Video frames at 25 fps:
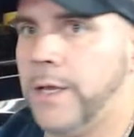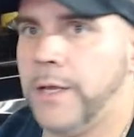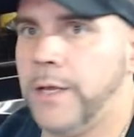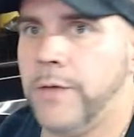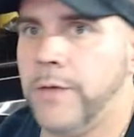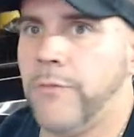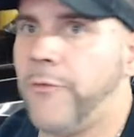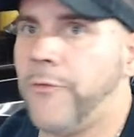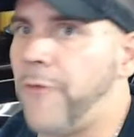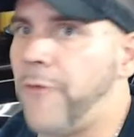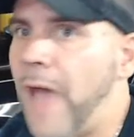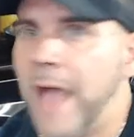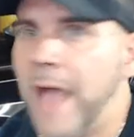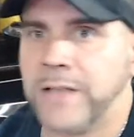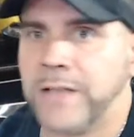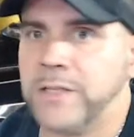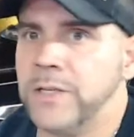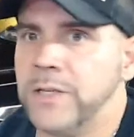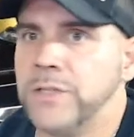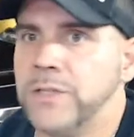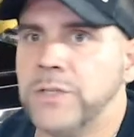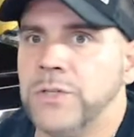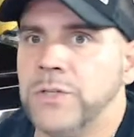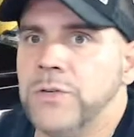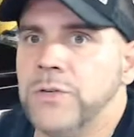fact
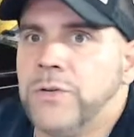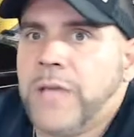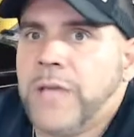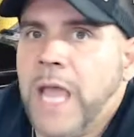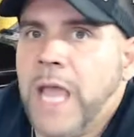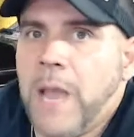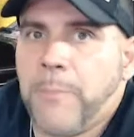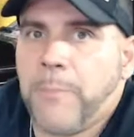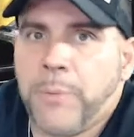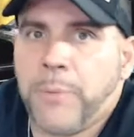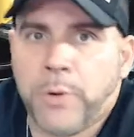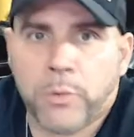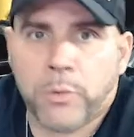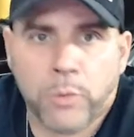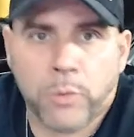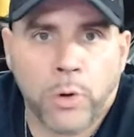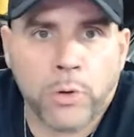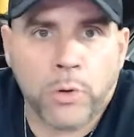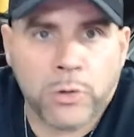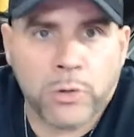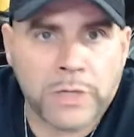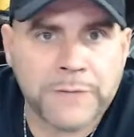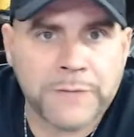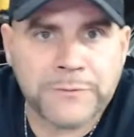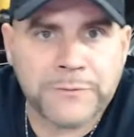is you can't put
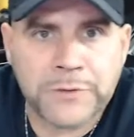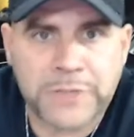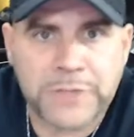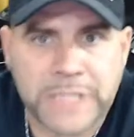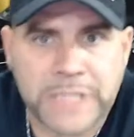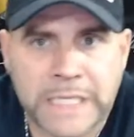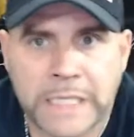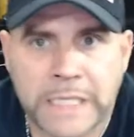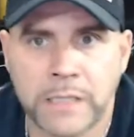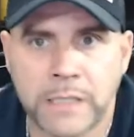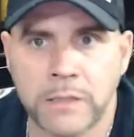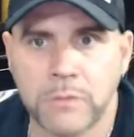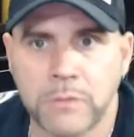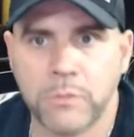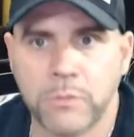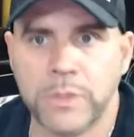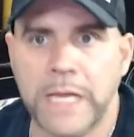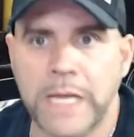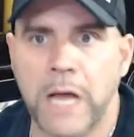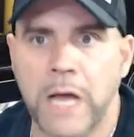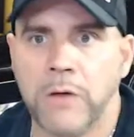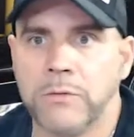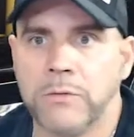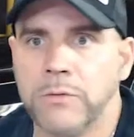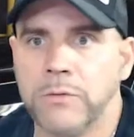roller lifters in it
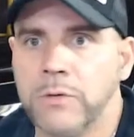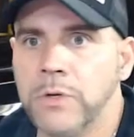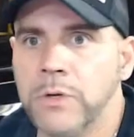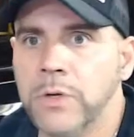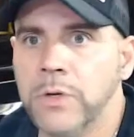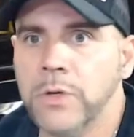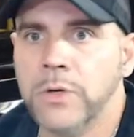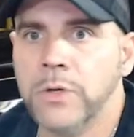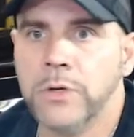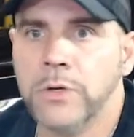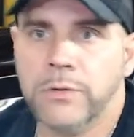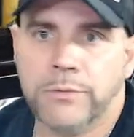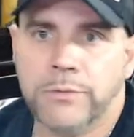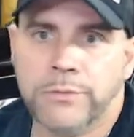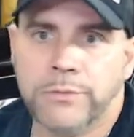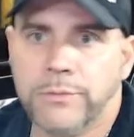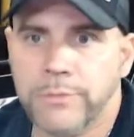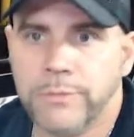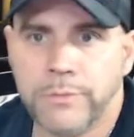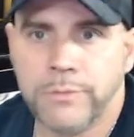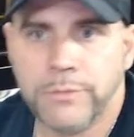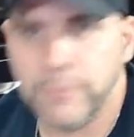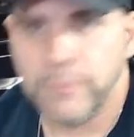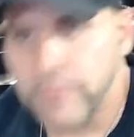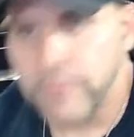without,
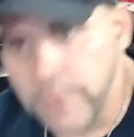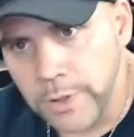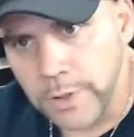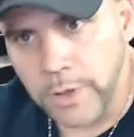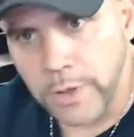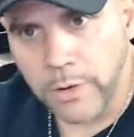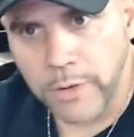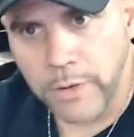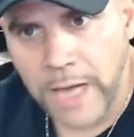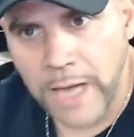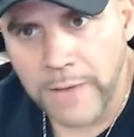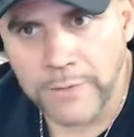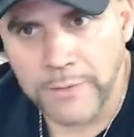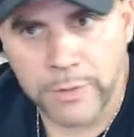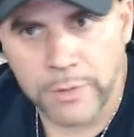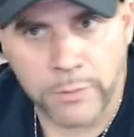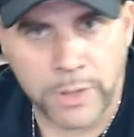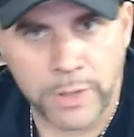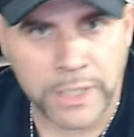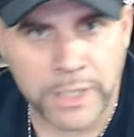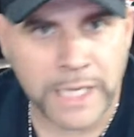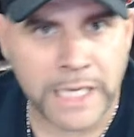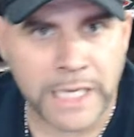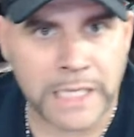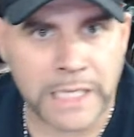you know, having to
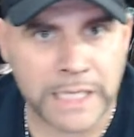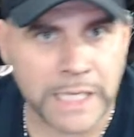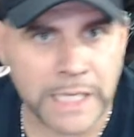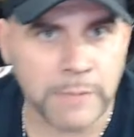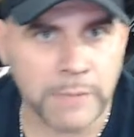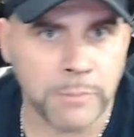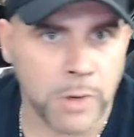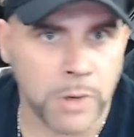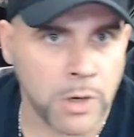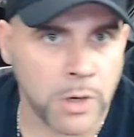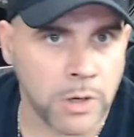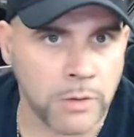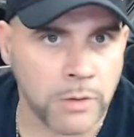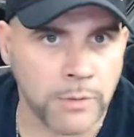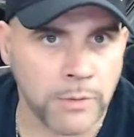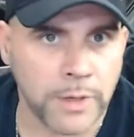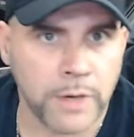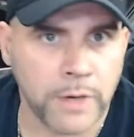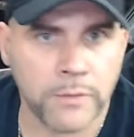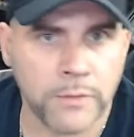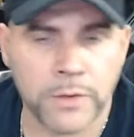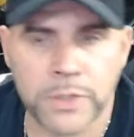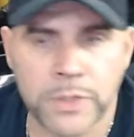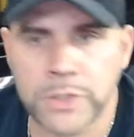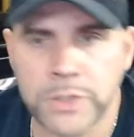run like a link bar or
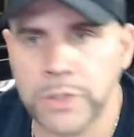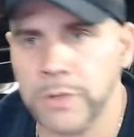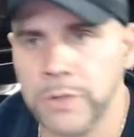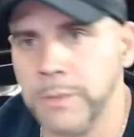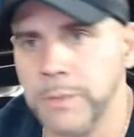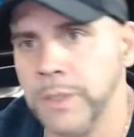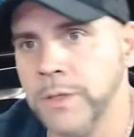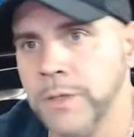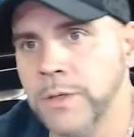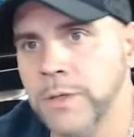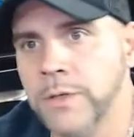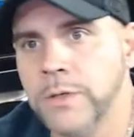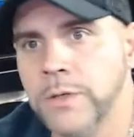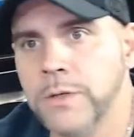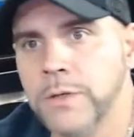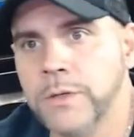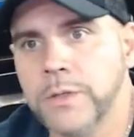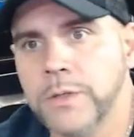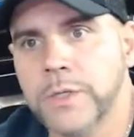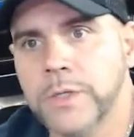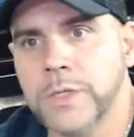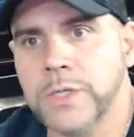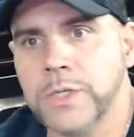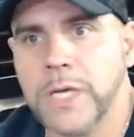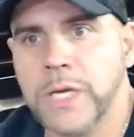whatever. You see what I mean?
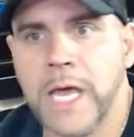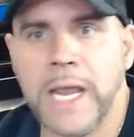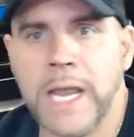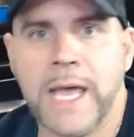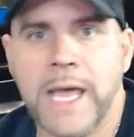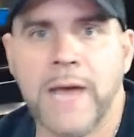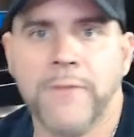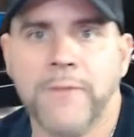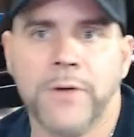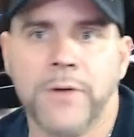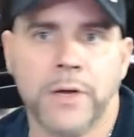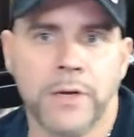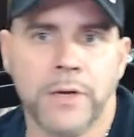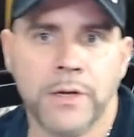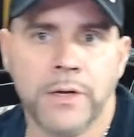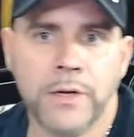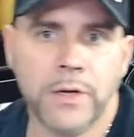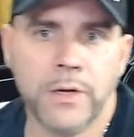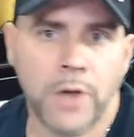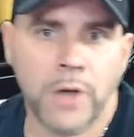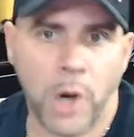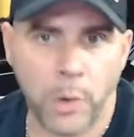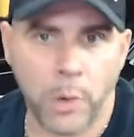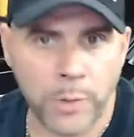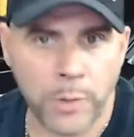Cause you got to have a
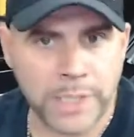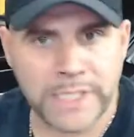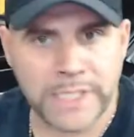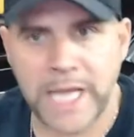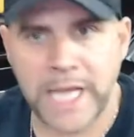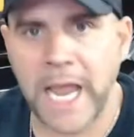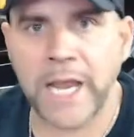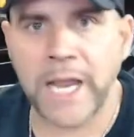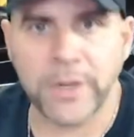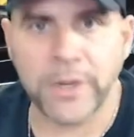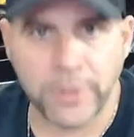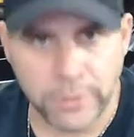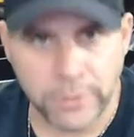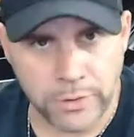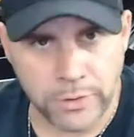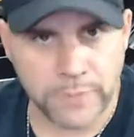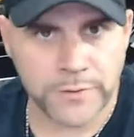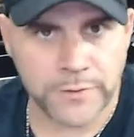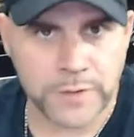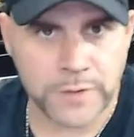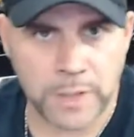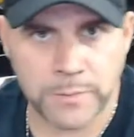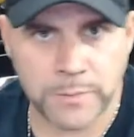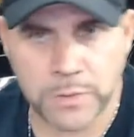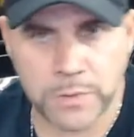retainer of
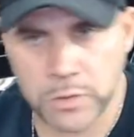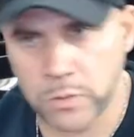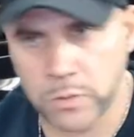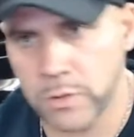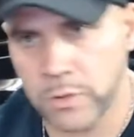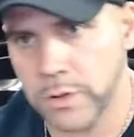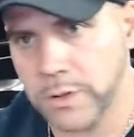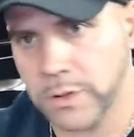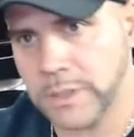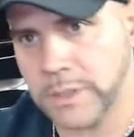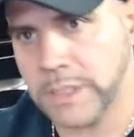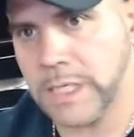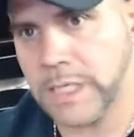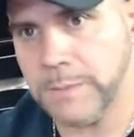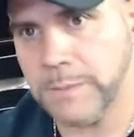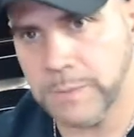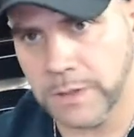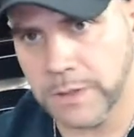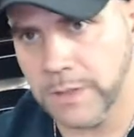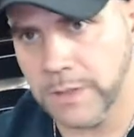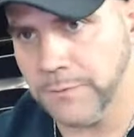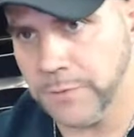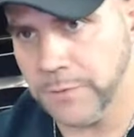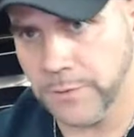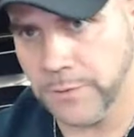some sort to keep the lifter